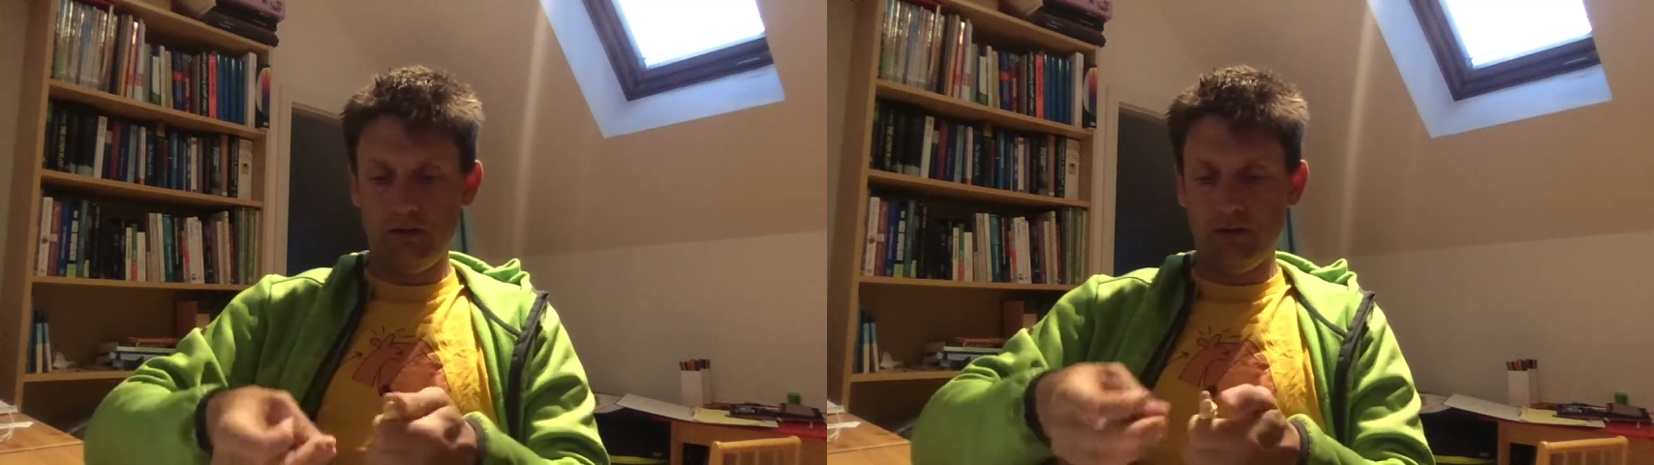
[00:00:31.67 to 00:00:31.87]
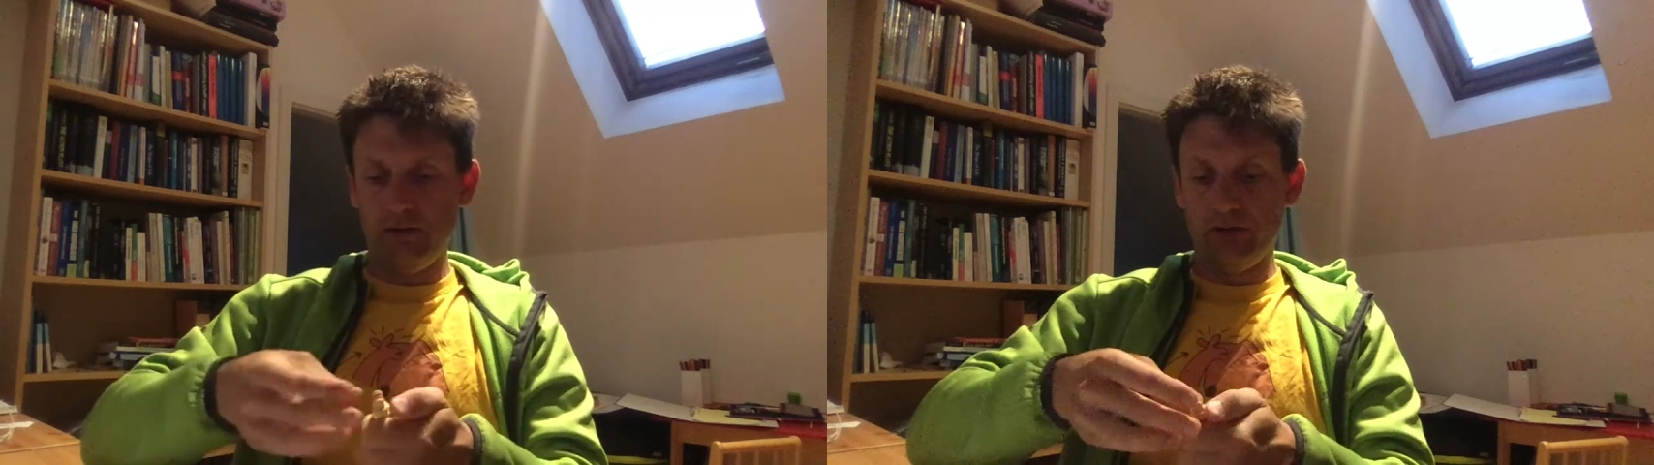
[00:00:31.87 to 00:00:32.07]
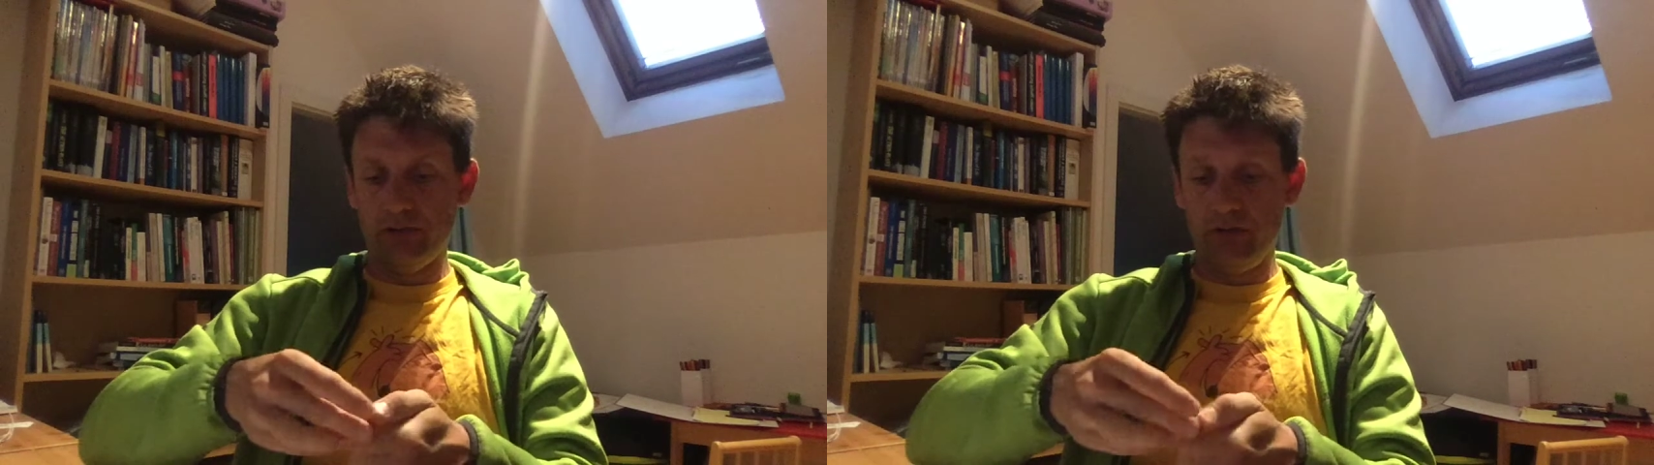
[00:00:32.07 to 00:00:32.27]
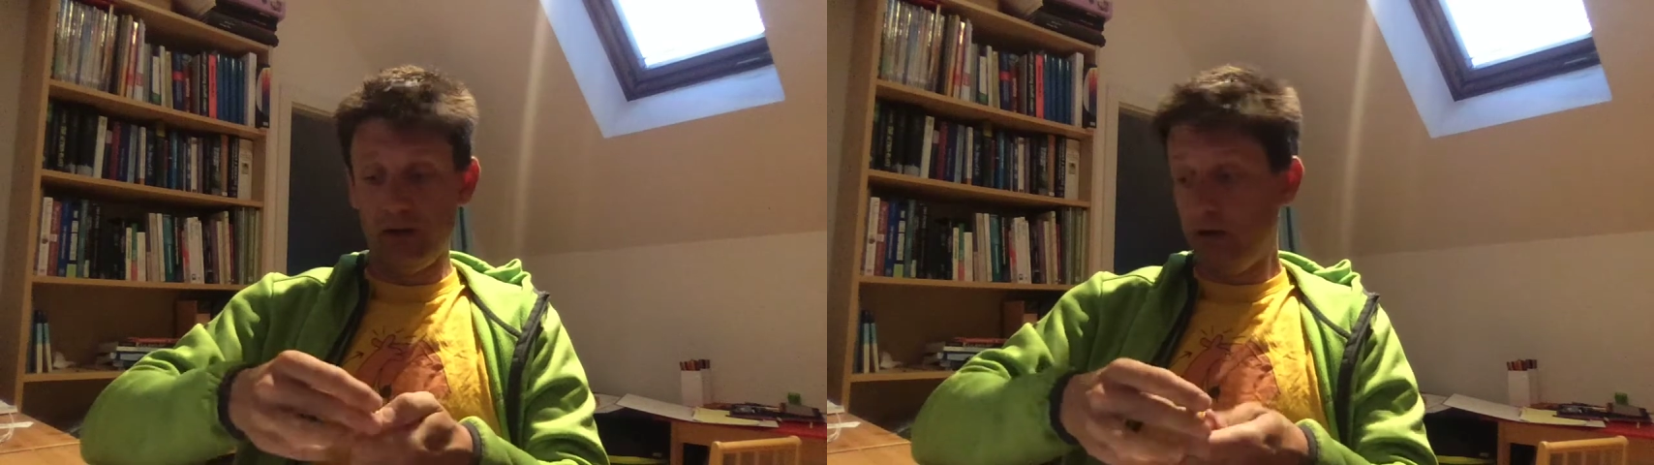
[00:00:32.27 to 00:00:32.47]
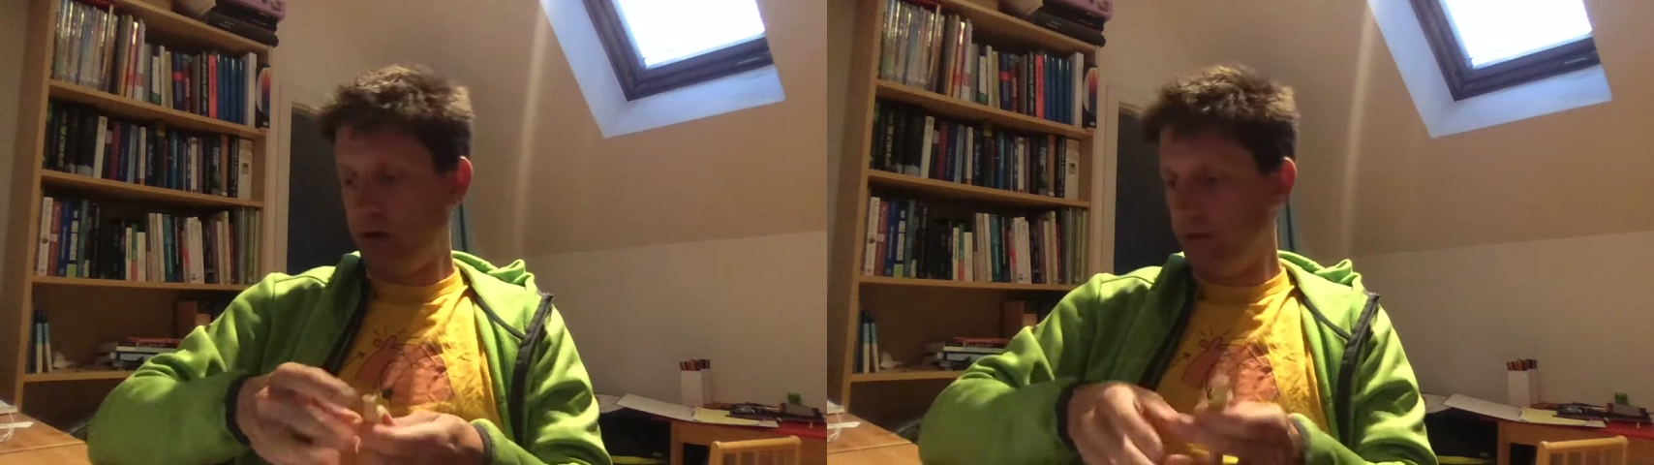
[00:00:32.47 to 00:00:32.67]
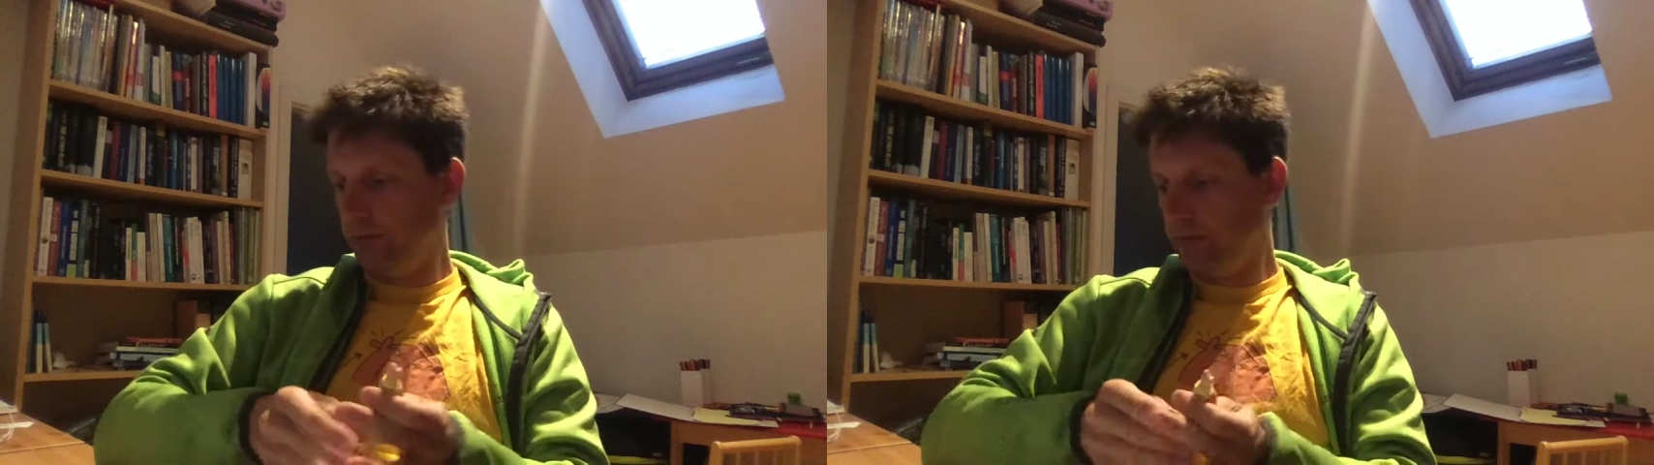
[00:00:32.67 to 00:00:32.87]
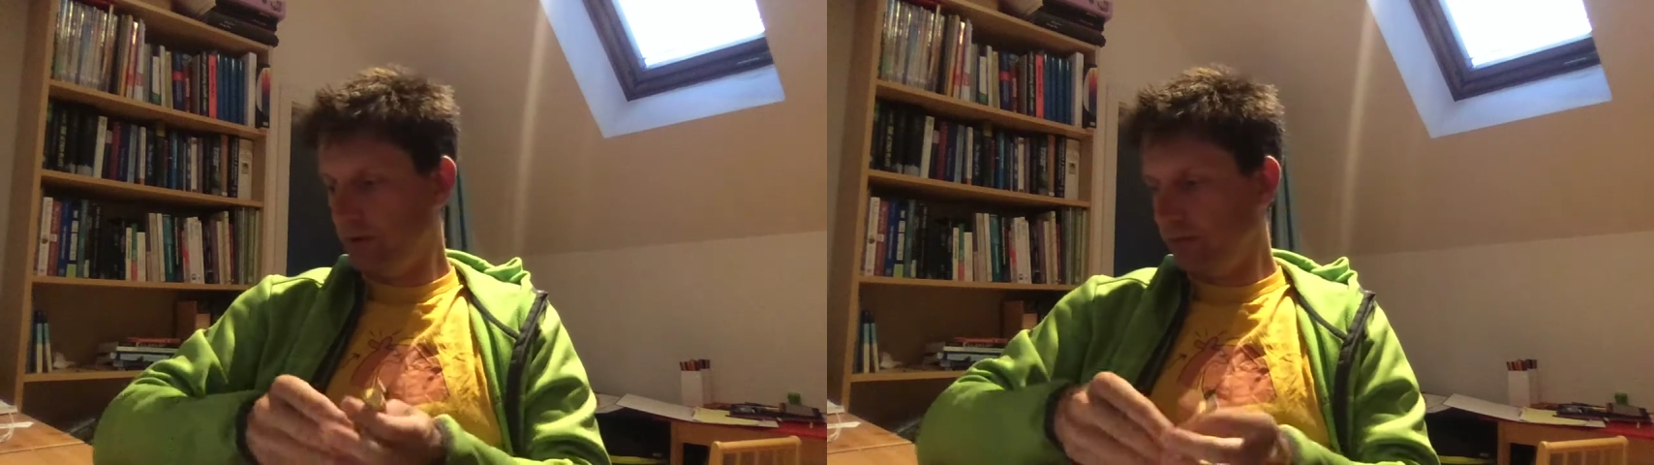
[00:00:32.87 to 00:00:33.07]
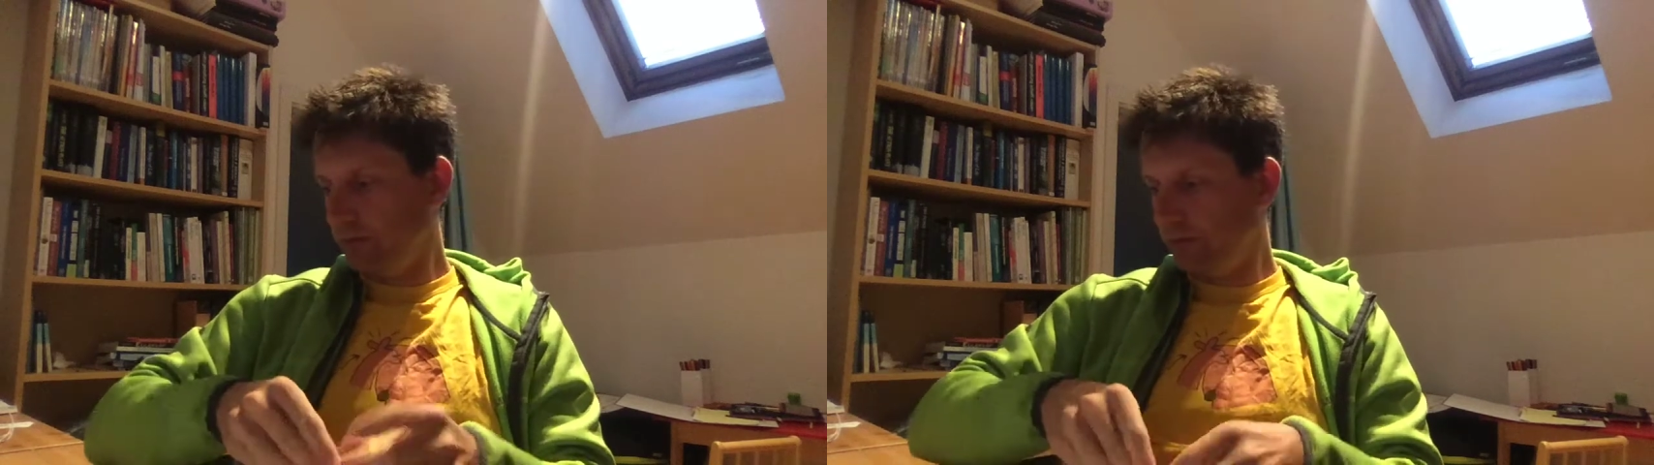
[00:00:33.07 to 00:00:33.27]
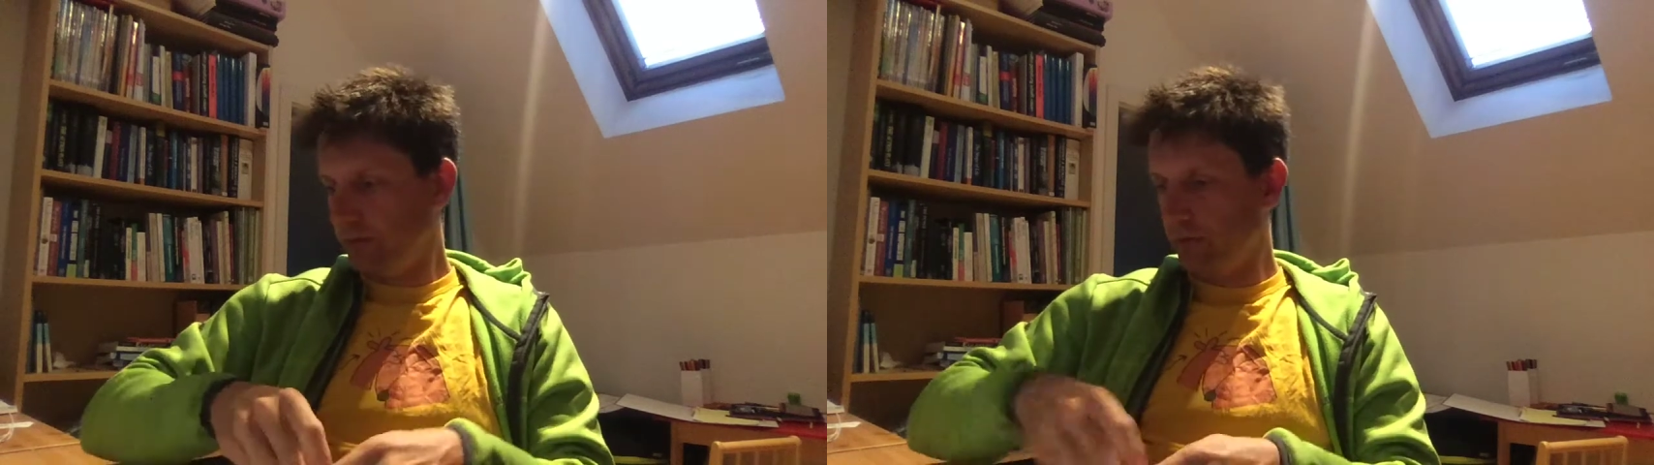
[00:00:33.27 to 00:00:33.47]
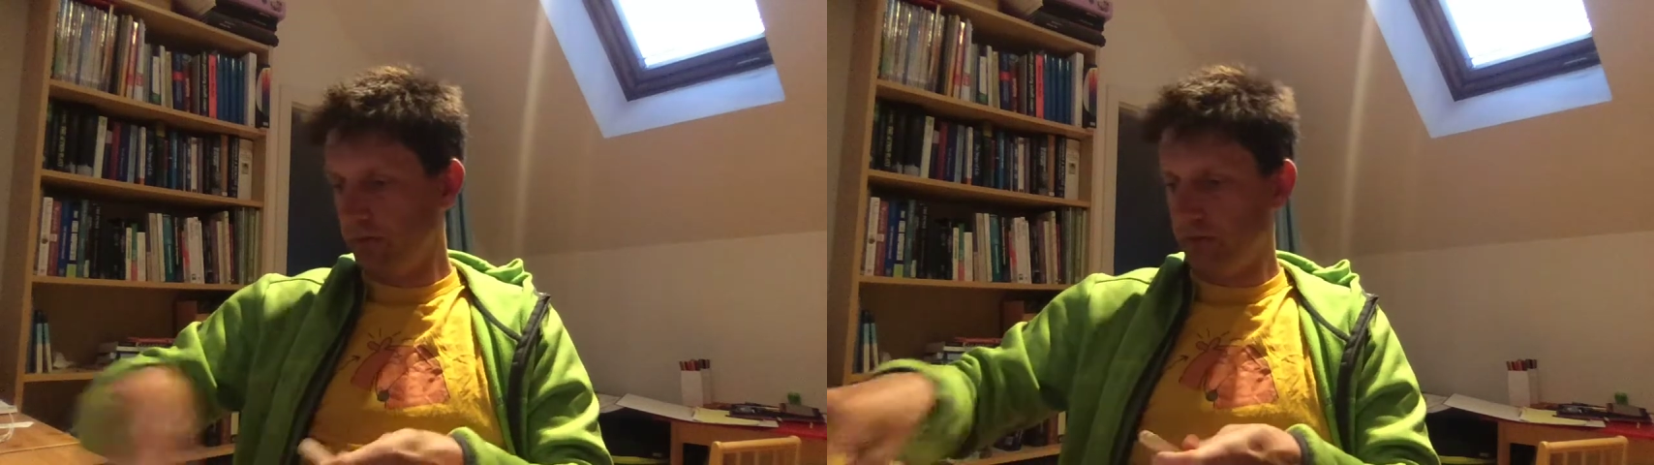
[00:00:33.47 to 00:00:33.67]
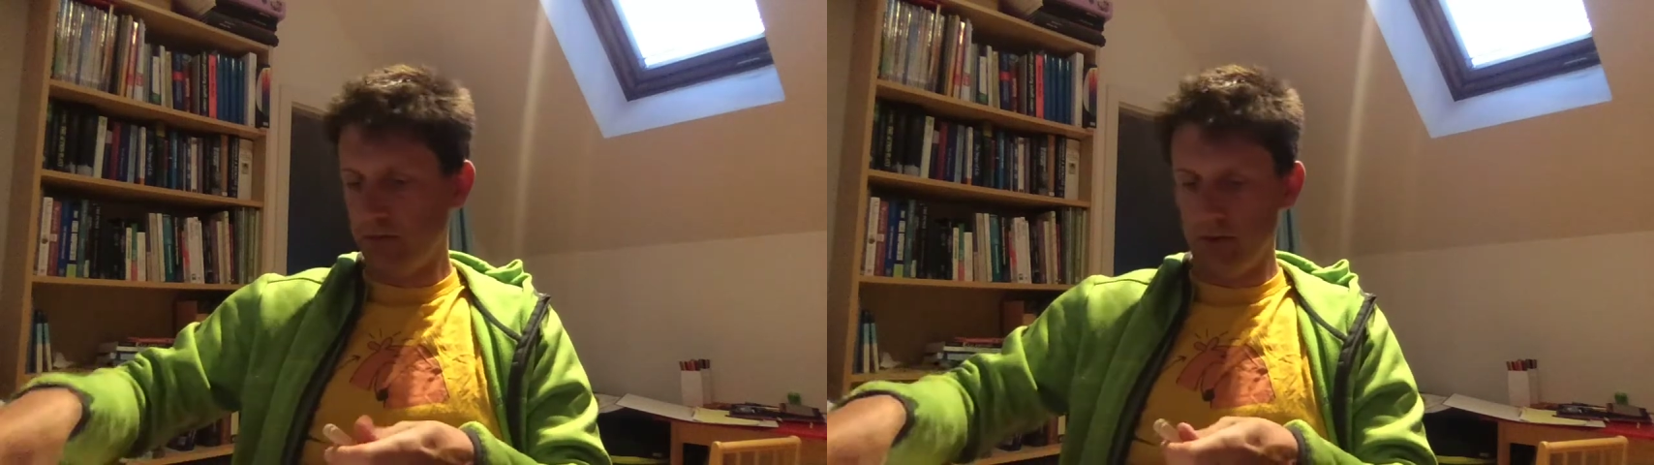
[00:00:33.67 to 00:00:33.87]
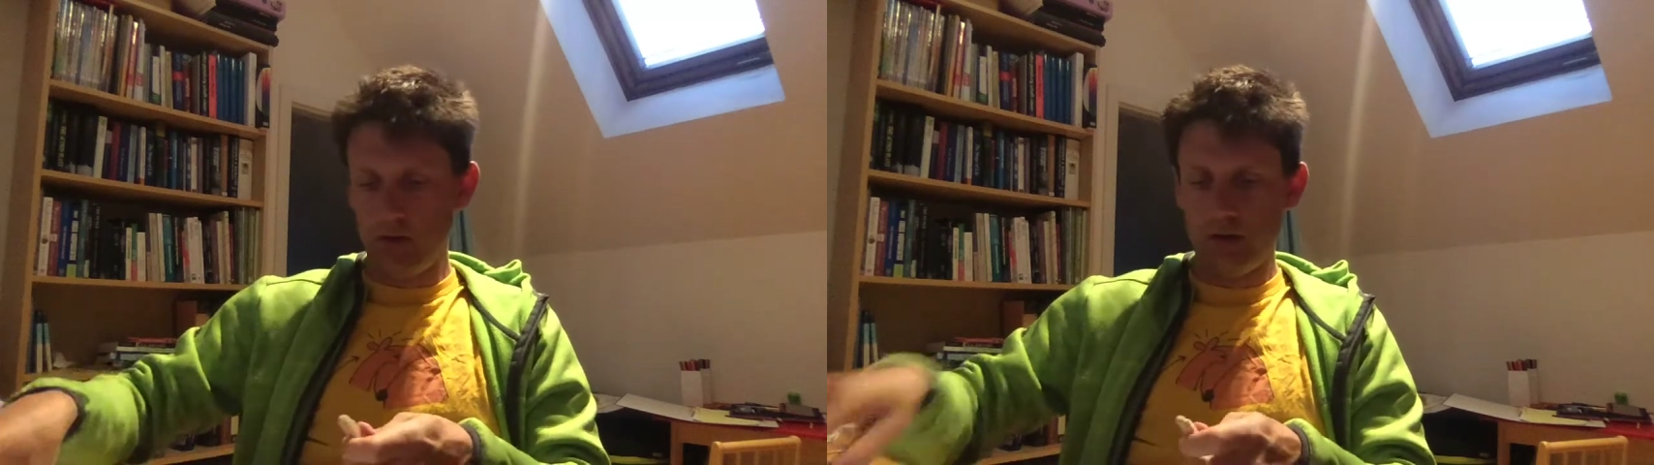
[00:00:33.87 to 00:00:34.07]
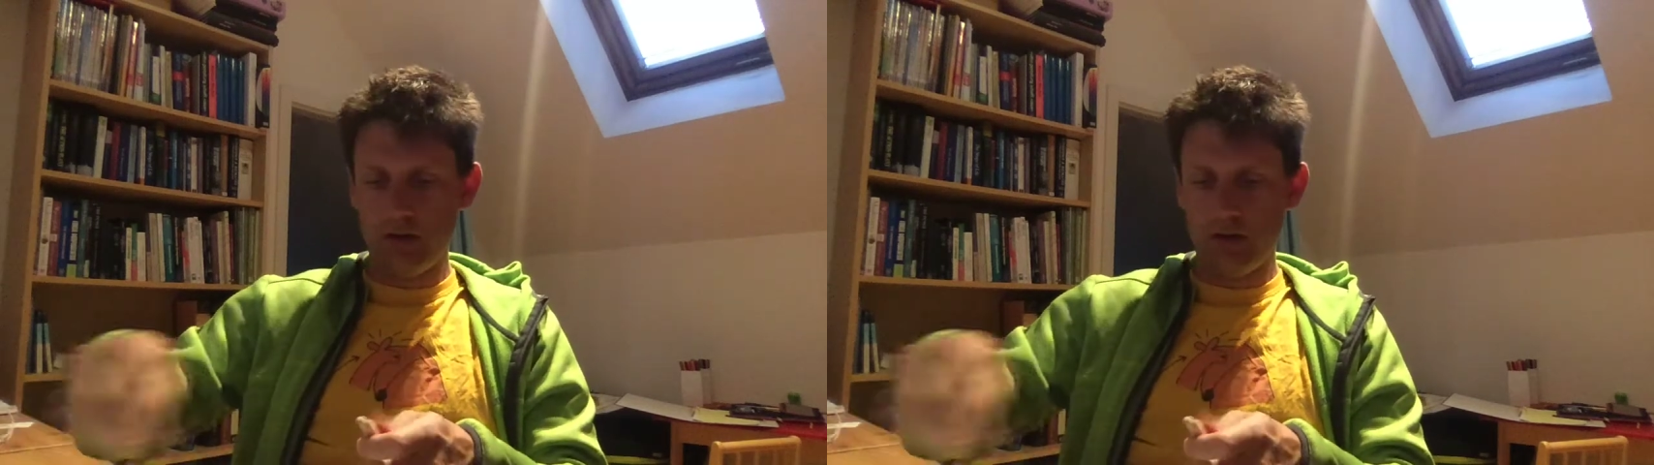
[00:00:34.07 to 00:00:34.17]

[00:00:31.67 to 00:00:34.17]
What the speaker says: this is something that the kids themselves, of course, can do.